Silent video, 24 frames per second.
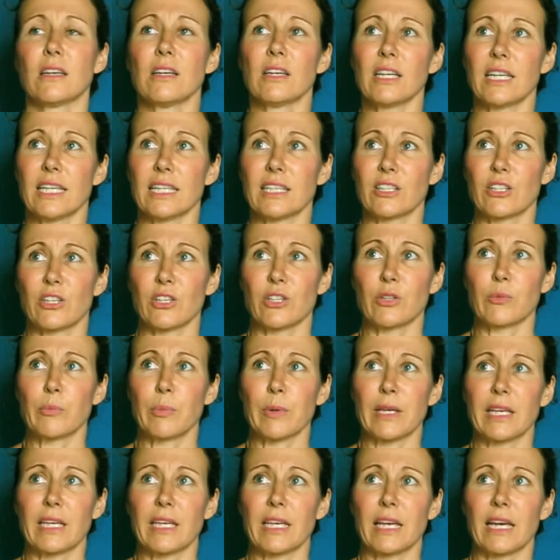it could
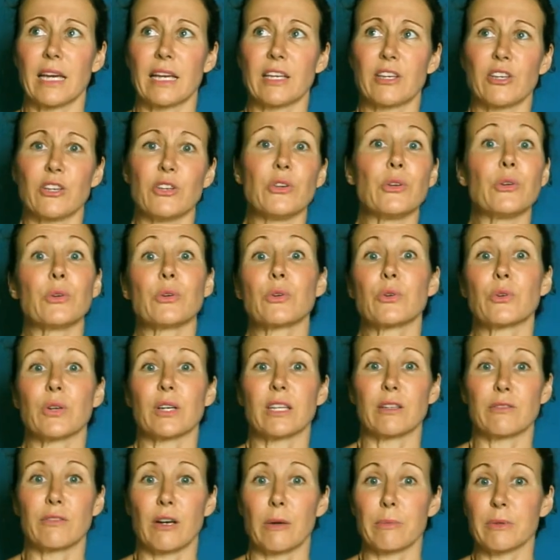be a new
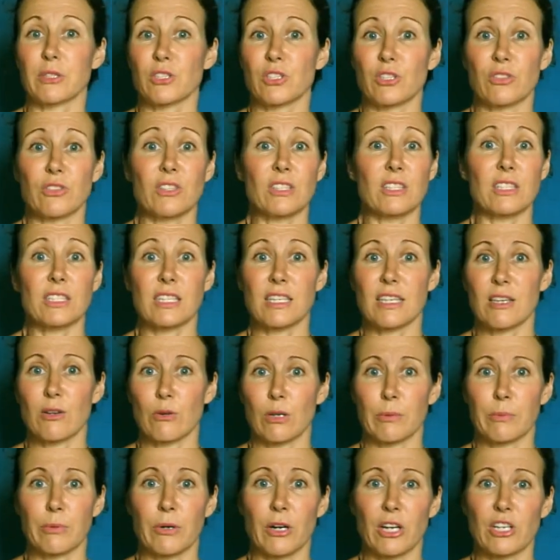creative opportunity or
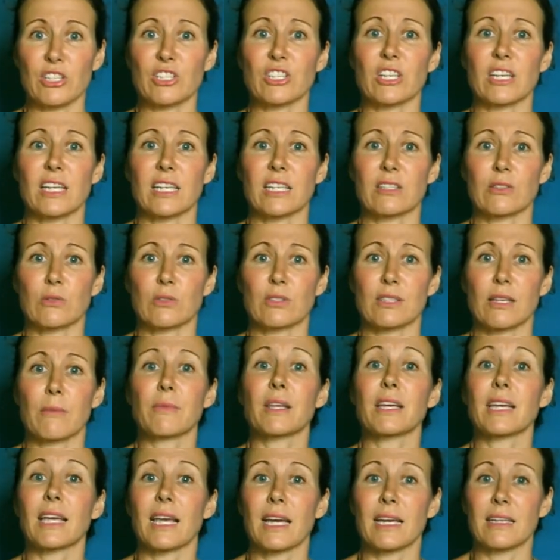a project or
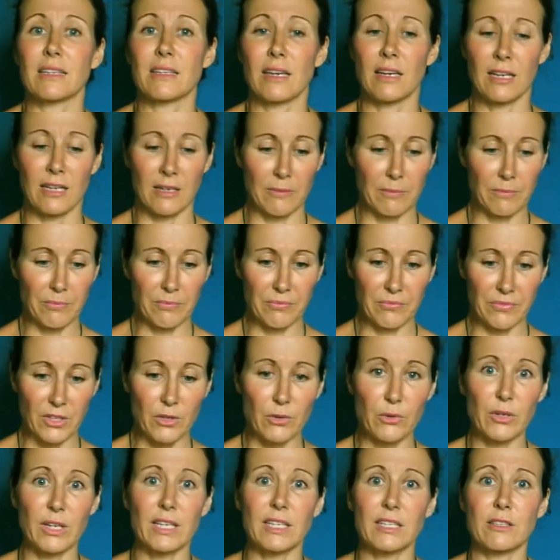something
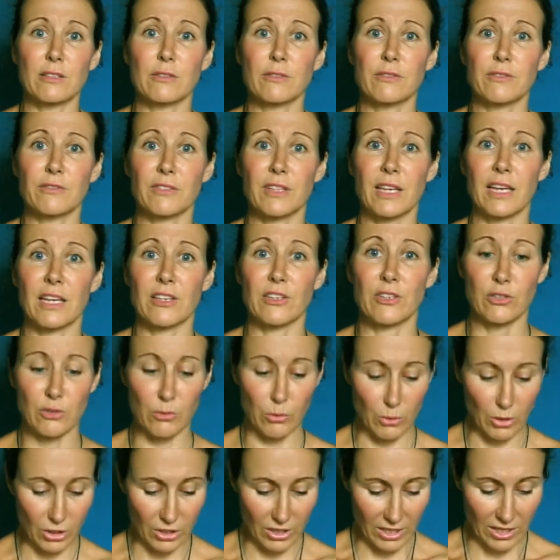creative that you're
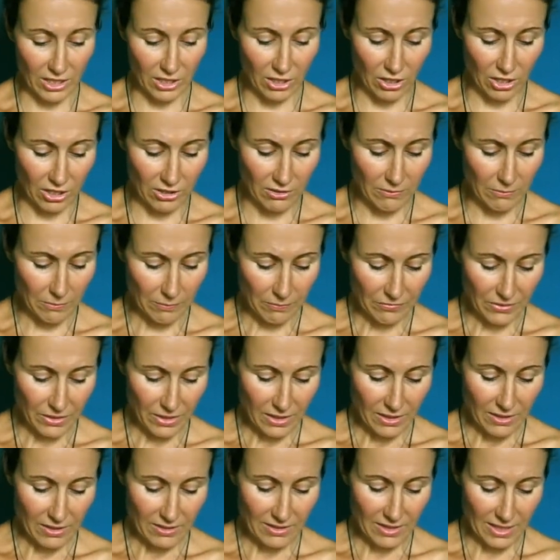working on
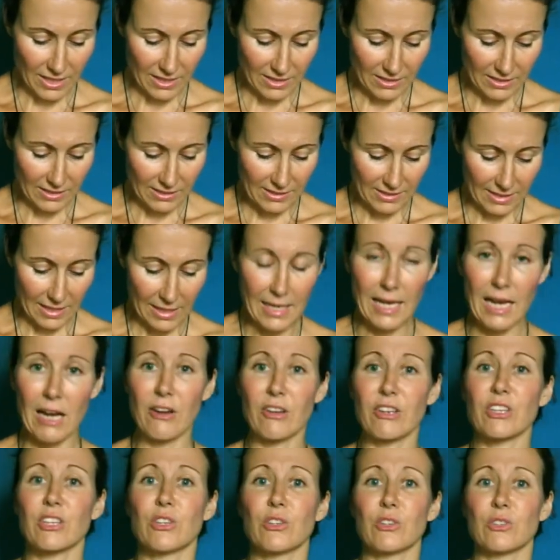that is
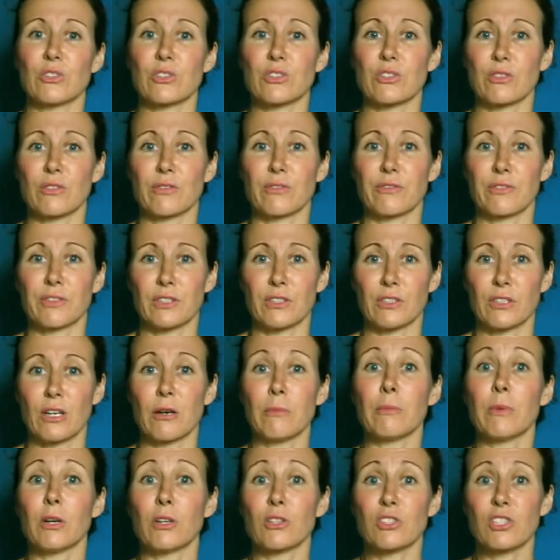allowing you to feel
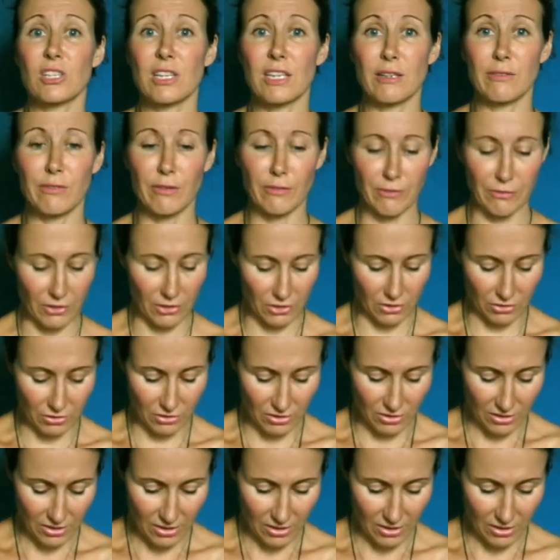emotionally fulfilled